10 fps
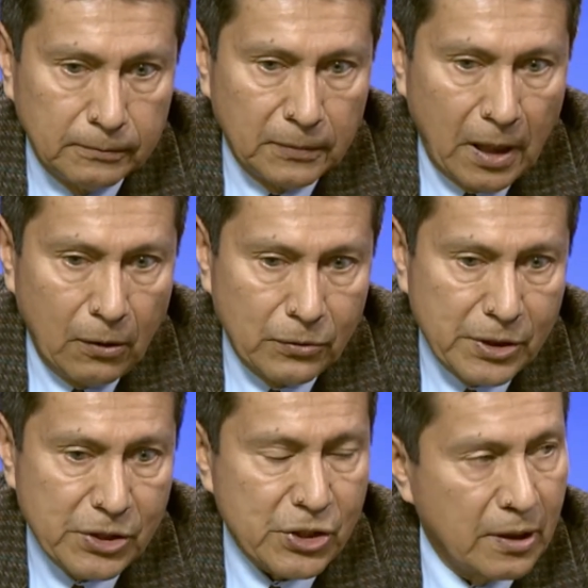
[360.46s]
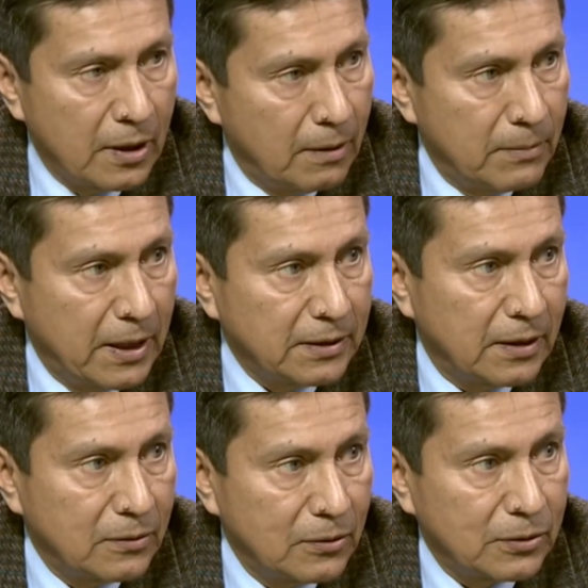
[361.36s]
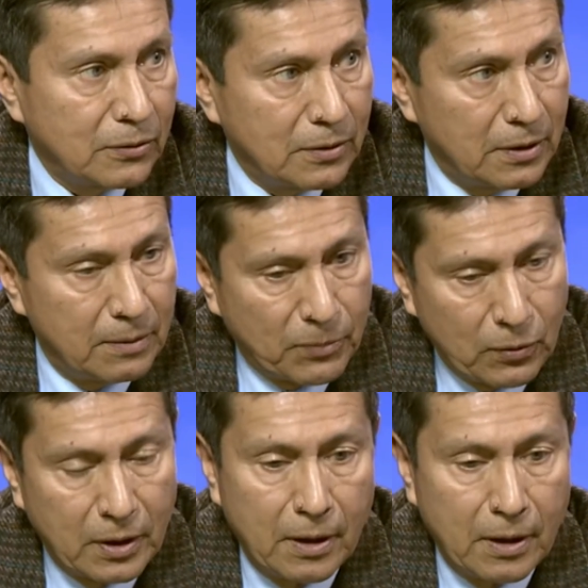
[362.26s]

outreach ambassadors or the program